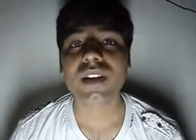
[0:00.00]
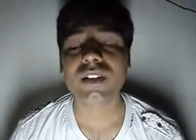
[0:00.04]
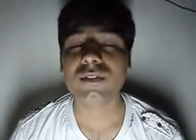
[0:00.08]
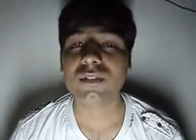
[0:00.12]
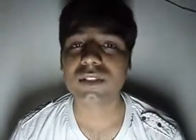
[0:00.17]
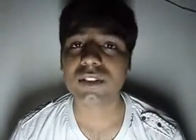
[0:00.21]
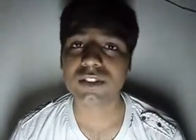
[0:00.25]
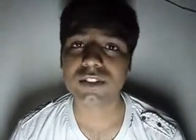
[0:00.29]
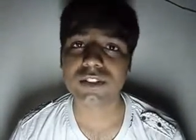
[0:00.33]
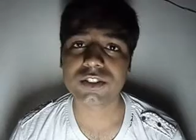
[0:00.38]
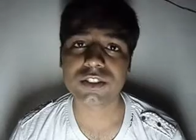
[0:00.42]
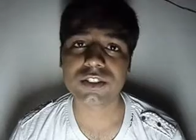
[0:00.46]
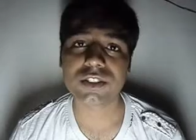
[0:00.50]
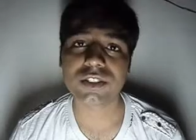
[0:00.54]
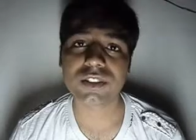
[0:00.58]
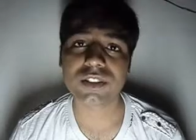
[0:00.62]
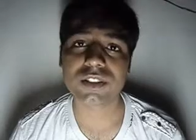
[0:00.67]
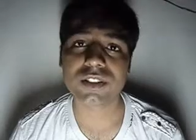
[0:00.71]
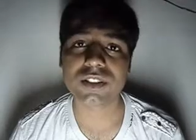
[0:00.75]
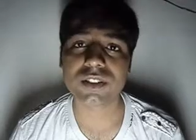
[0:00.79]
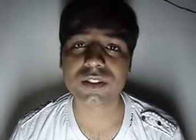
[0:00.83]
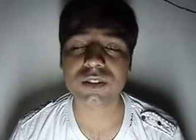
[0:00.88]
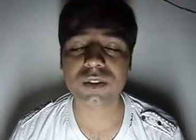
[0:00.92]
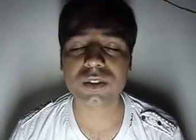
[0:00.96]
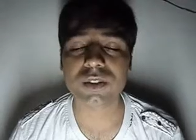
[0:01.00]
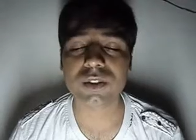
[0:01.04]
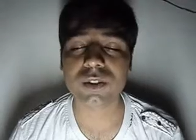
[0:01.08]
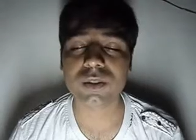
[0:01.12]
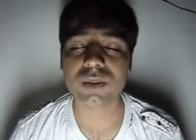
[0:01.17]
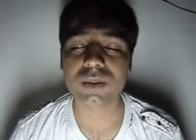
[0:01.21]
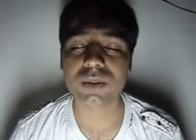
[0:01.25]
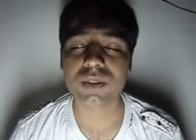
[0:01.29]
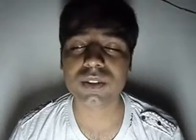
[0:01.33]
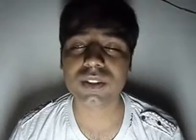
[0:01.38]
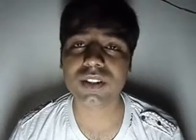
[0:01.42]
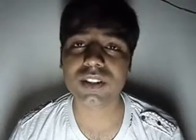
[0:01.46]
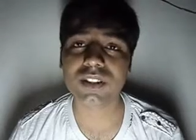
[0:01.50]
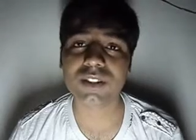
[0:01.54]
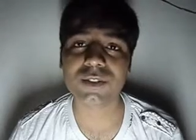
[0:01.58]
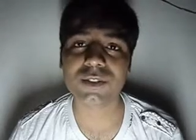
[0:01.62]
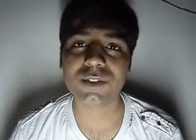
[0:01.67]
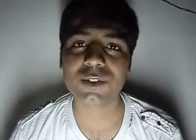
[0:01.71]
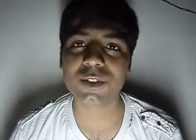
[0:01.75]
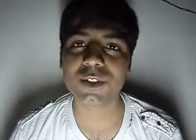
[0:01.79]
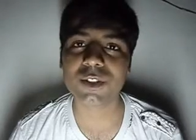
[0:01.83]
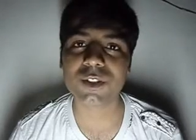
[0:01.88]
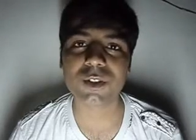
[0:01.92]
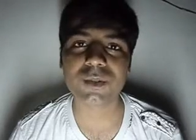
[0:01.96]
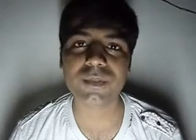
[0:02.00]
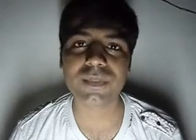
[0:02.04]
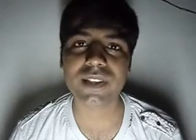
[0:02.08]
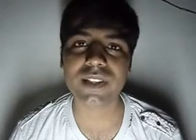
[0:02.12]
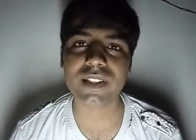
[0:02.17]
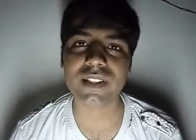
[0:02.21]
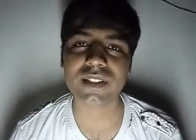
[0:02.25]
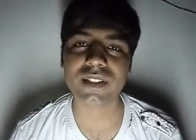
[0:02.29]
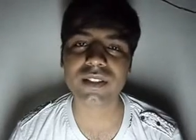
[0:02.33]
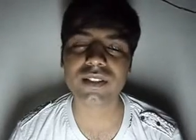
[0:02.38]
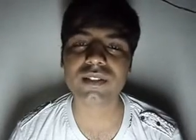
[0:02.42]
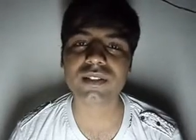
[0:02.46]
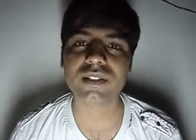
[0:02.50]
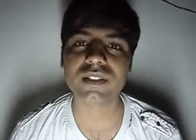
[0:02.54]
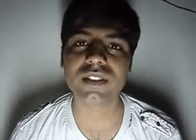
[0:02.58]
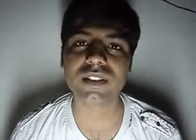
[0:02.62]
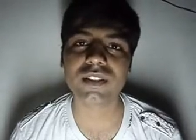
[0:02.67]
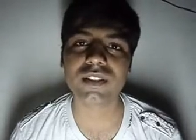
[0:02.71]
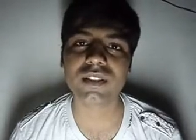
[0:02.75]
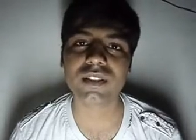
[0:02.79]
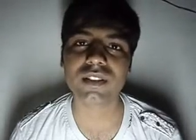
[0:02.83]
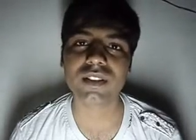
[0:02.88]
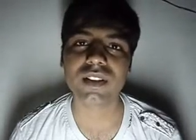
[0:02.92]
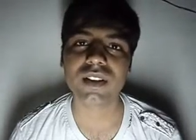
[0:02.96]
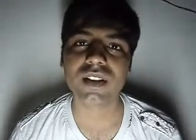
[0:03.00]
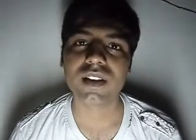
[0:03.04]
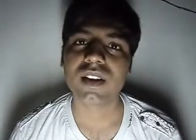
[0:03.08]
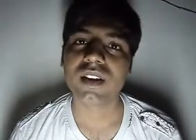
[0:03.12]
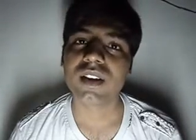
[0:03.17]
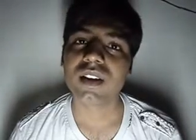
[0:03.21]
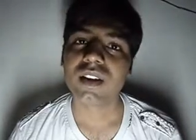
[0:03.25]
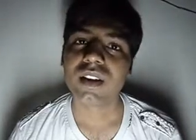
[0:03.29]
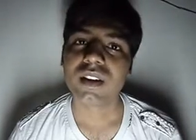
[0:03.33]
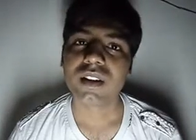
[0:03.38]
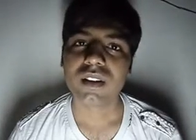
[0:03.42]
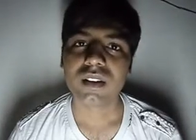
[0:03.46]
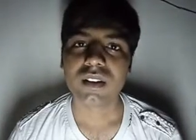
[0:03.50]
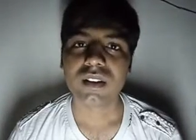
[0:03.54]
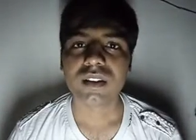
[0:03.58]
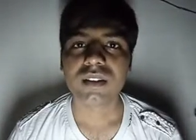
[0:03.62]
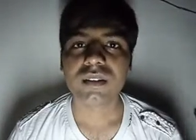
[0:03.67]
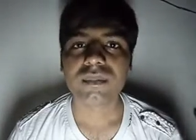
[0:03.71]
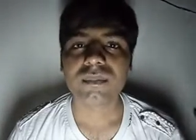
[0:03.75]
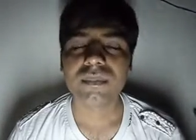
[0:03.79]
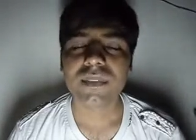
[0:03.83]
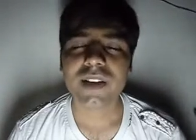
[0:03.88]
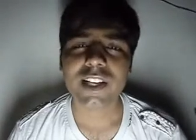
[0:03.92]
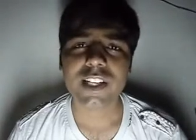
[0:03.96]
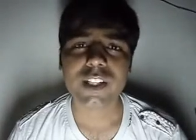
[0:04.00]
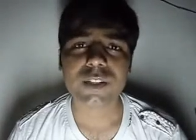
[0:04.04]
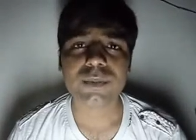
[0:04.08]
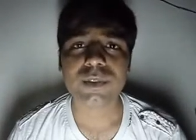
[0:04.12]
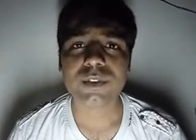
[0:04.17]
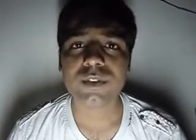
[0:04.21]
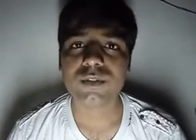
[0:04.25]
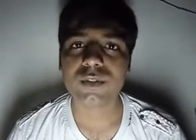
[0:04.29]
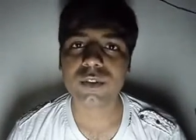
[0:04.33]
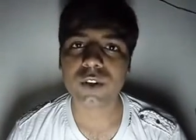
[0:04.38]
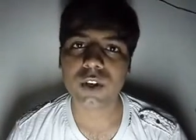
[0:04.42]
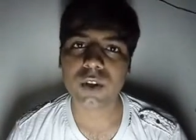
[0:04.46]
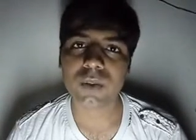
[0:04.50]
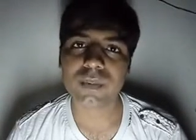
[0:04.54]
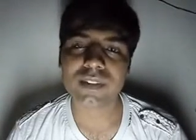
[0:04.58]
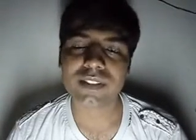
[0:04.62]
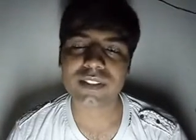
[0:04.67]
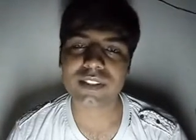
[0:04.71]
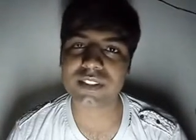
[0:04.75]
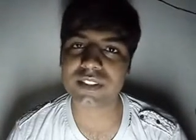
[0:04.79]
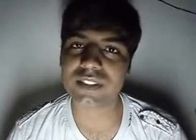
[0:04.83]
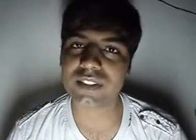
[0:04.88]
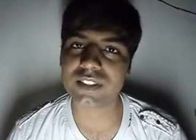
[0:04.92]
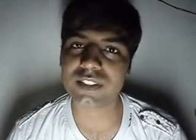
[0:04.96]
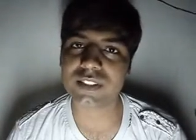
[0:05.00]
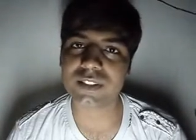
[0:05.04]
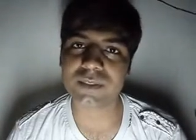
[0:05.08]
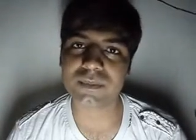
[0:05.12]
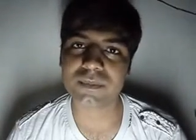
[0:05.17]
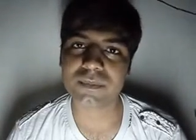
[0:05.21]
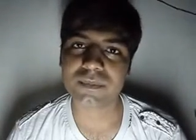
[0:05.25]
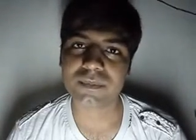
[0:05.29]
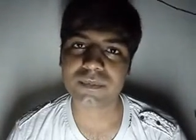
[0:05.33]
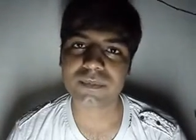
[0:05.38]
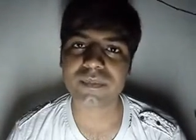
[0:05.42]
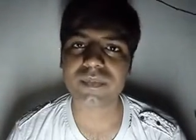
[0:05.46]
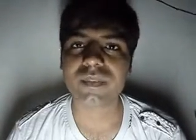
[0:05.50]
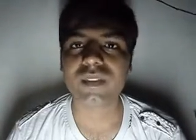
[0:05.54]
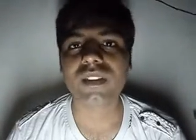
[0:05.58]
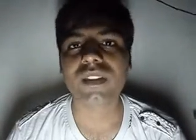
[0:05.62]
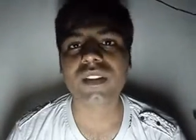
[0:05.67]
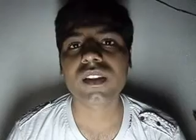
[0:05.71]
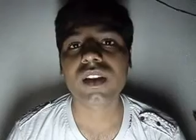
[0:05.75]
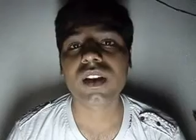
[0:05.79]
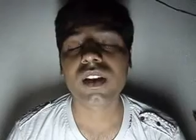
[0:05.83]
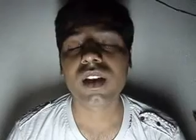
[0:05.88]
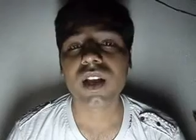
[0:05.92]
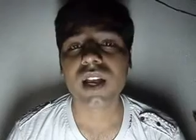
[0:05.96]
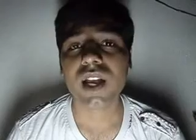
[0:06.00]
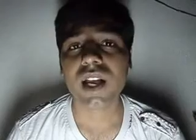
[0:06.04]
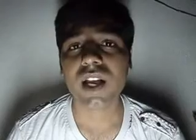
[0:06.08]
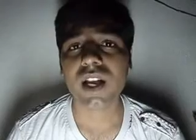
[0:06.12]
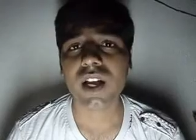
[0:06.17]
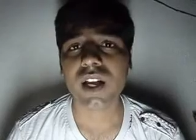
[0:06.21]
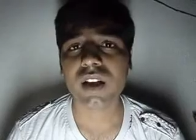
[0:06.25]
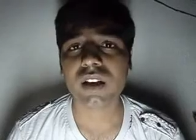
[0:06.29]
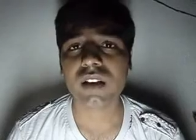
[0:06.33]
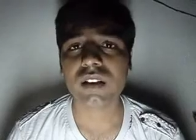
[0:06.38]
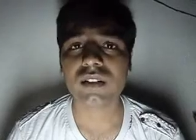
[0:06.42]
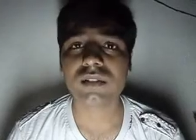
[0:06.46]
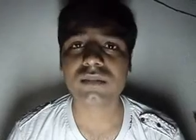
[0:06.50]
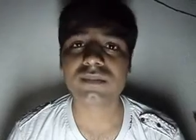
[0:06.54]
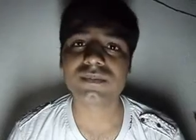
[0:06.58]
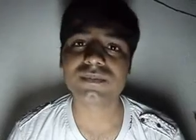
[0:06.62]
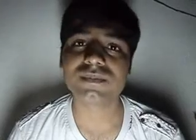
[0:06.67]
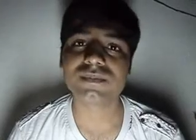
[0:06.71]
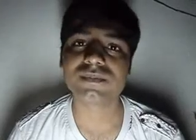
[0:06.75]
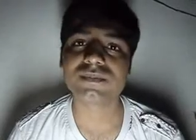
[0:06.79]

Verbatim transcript: which is also uh, which also makes the management of documents easier um,